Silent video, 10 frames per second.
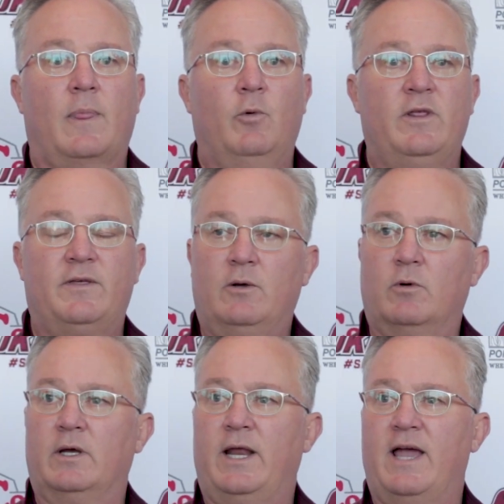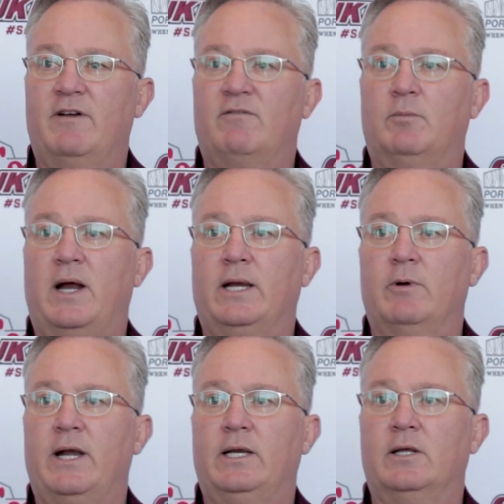We think we're going to have everybody
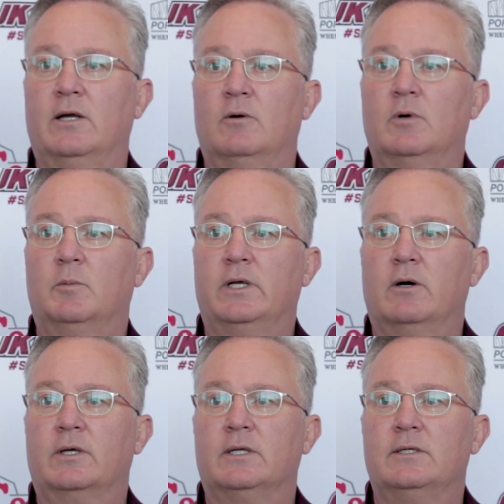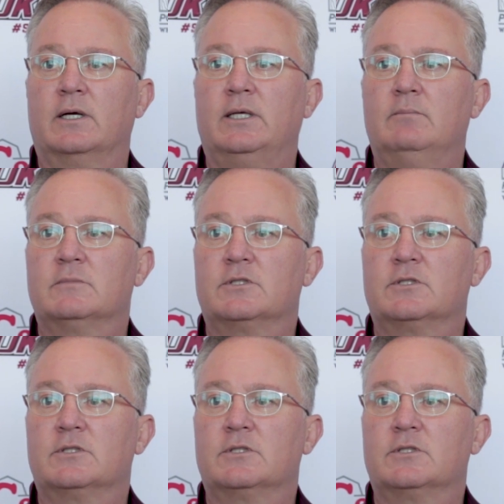ready to go when we go to Kentucky.